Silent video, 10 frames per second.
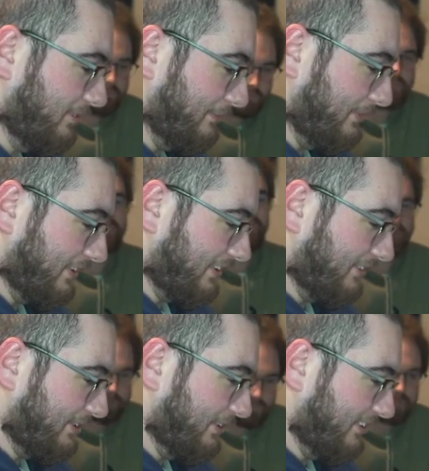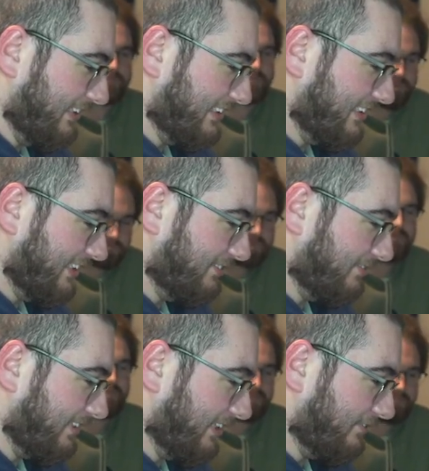the Piccolo Gohan secret
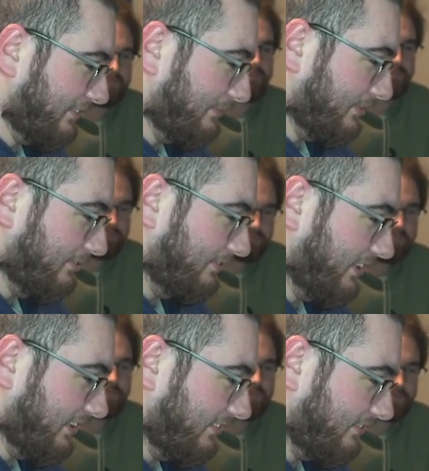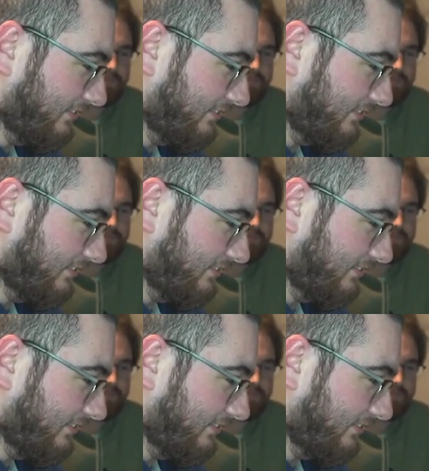rare from the movie.